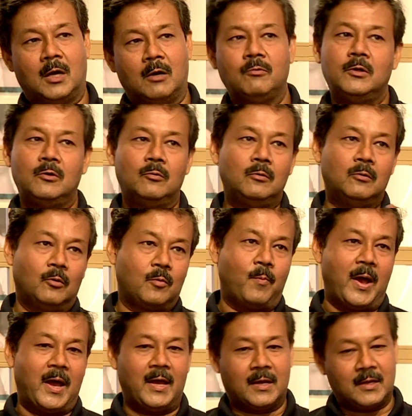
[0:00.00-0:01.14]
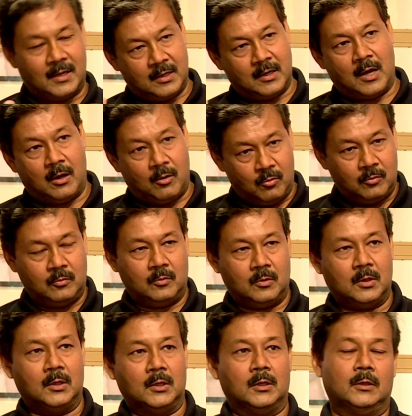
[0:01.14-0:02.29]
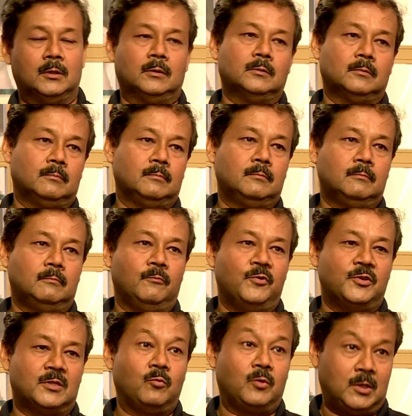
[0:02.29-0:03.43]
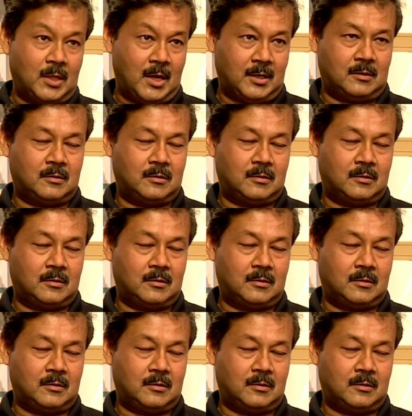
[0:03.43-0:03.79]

do you look back and now vis-a-vis that